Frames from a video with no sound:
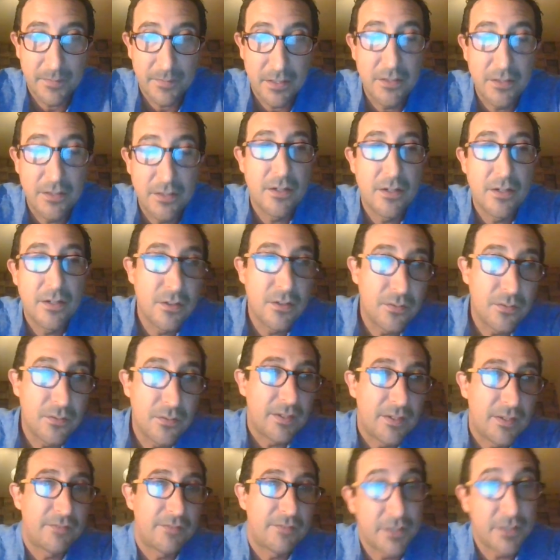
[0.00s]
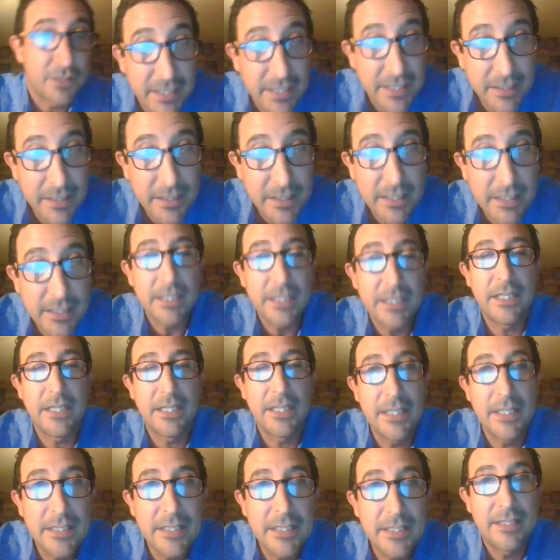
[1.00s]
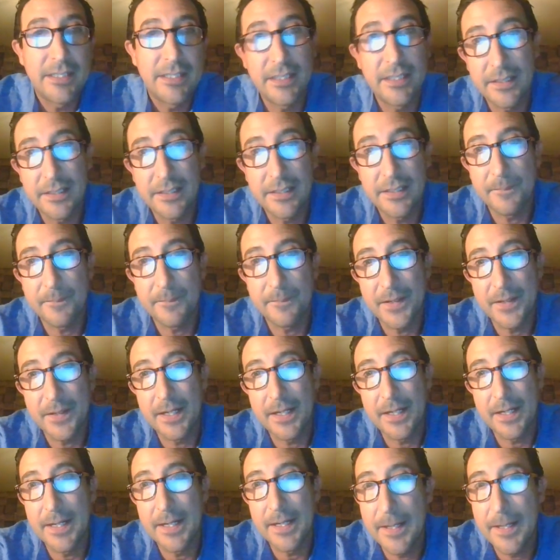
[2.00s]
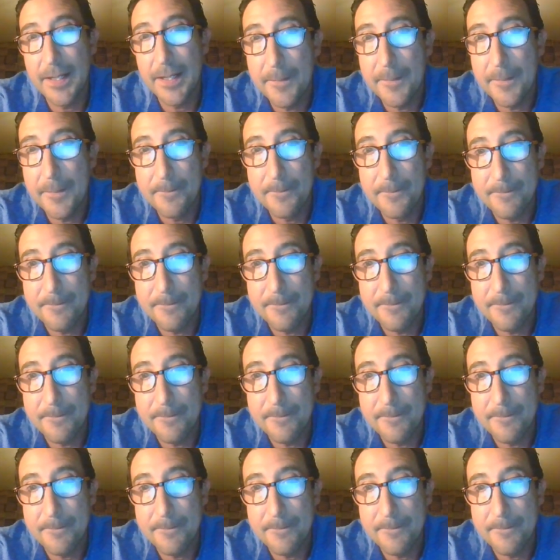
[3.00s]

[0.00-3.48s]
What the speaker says: You know that fertility is a